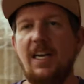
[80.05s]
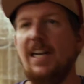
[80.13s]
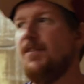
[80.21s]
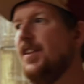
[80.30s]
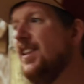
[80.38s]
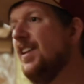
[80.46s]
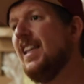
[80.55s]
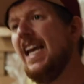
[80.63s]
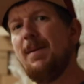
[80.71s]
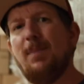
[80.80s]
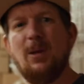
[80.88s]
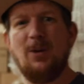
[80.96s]
Even the
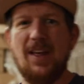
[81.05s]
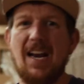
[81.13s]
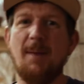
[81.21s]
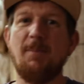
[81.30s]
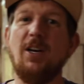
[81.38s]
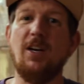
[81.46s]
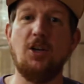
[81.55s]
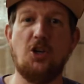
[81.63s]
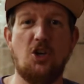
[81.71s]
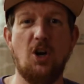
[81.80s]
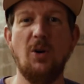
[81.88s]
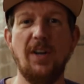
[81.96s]
labeler that I'm going to
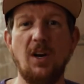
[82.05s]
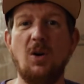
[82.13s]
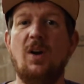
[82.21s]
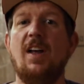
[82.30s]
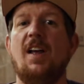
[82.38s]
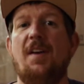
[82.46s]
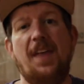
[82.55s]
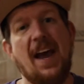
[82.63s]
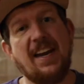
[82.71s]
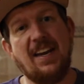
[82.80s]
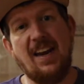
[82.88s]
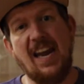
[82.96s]
show you
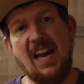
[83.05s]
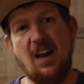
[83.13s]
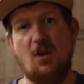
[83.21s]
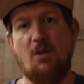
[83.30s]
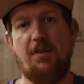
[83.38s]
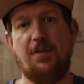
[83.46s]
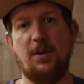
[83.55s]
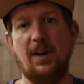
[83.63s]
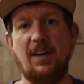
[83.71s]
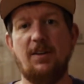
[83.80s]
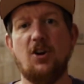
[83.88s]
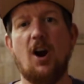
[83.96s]
that can handle
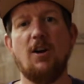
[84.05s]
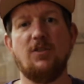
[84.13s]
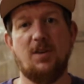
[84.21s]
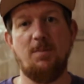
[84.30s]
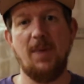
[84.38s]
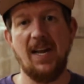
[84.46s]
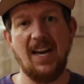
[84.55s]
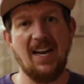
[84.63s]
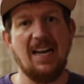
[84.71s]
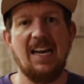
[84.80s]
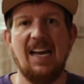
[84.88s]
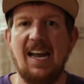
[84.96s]
30 jars a minute
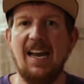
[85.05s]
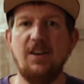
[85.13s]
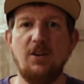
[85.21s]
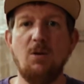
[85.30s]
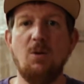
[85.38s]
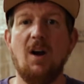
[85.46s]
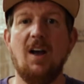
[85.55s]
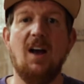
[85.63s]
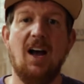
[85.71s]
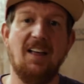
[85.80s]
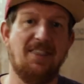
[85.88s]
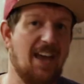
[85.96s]
and do
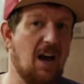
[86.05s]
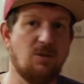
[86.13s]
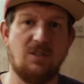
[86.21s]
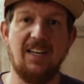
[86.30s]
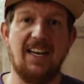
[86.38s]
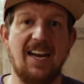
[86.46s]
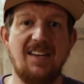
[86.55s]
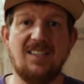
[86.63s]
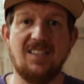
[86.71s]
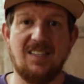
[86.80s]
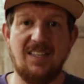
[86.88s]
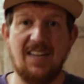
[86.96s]
1,000
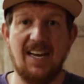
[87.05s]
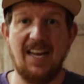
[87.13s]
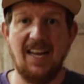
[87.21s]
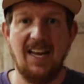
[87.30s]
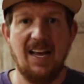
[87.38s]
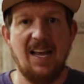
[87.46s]
cases a day,